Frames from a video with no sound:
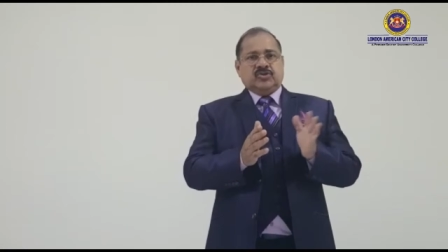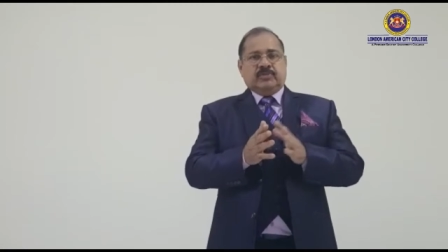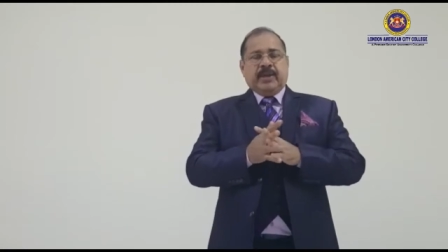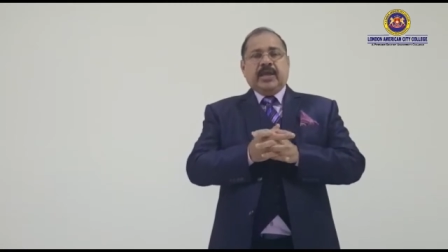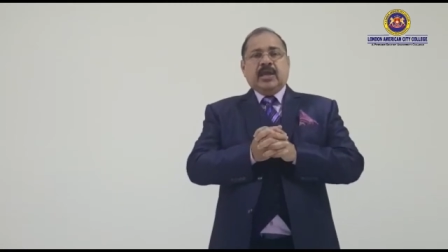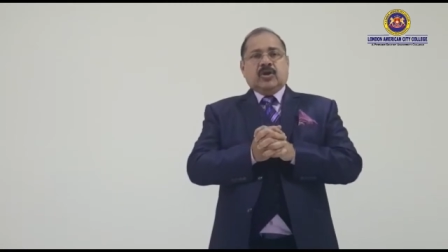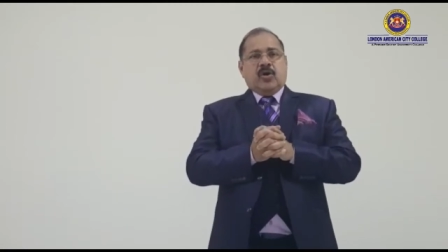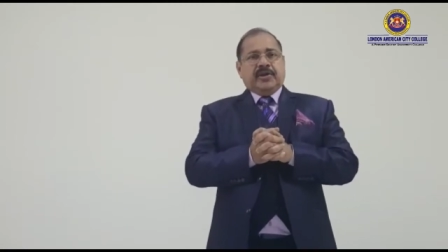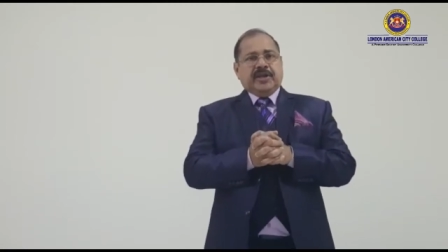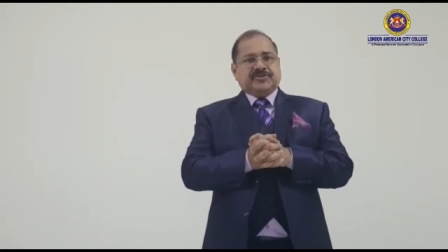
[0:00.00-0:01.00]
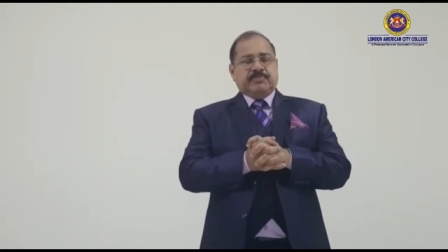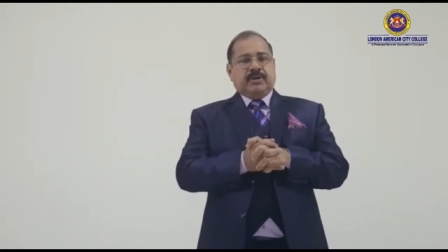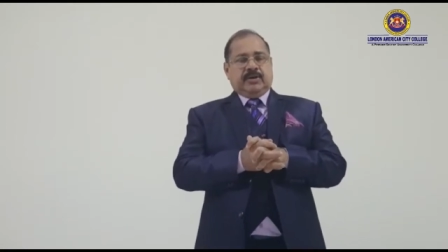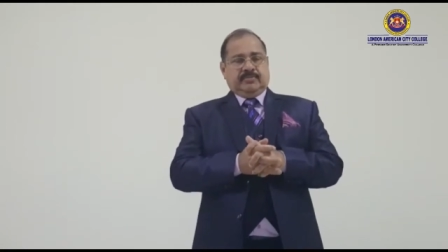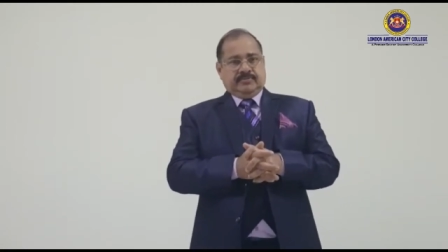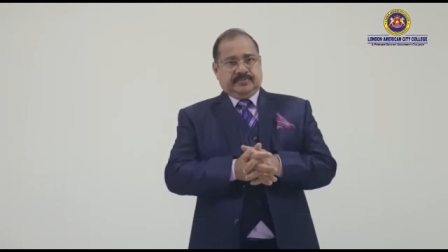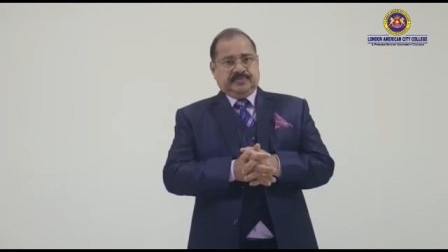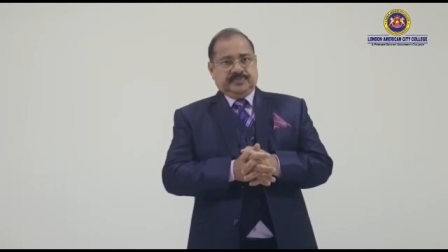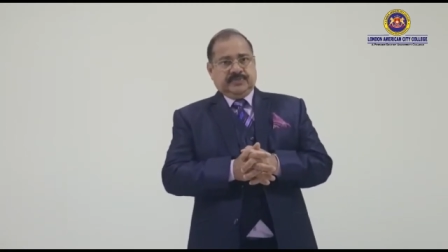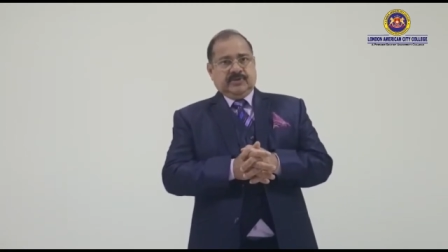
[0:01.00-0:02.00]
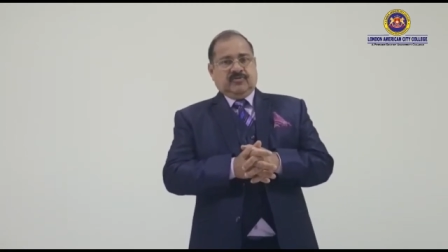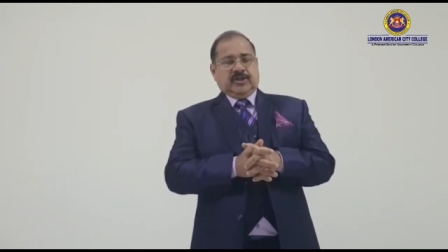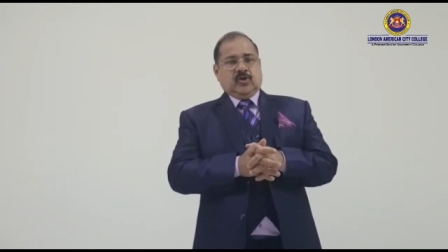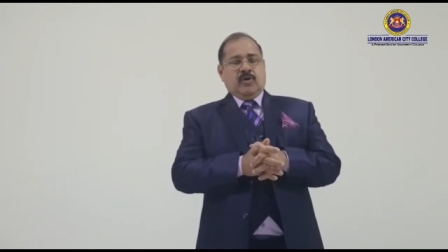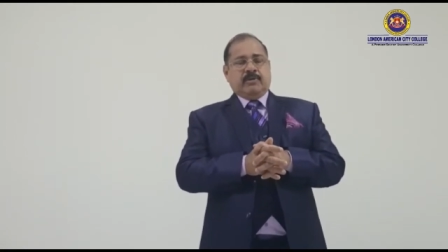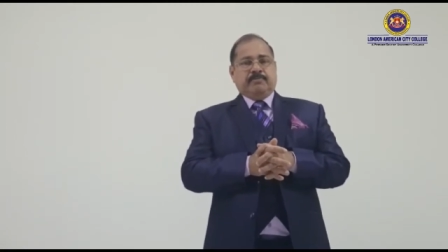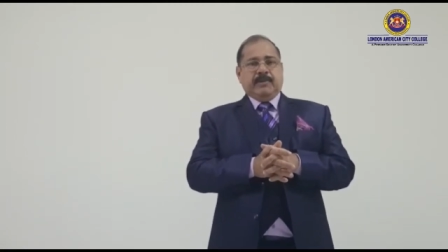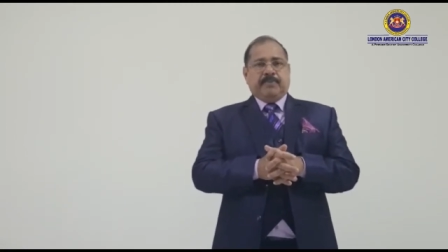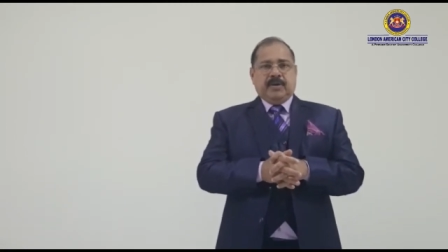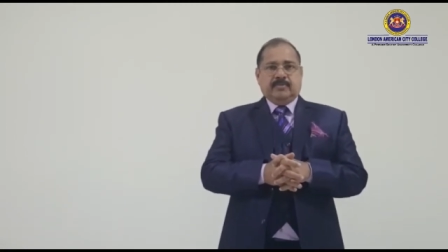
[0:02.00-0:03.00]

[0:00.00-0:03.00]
should be cognizable for the common people.